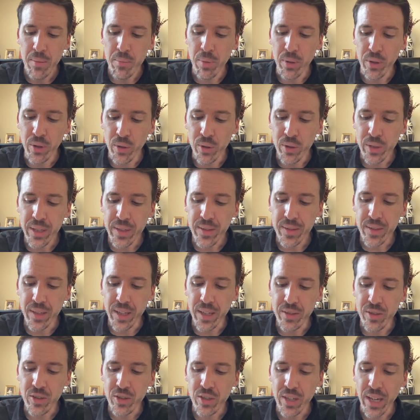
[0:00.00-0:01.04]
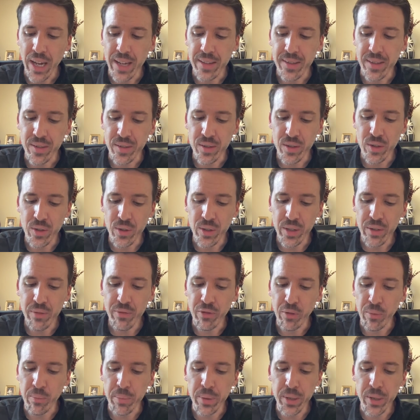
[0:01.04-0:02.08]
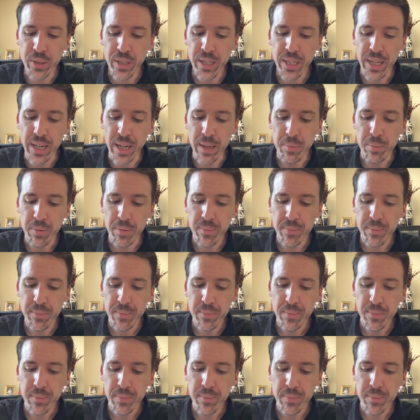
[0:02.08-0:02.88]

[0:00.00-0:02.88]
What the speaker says: but only such as is good for building up,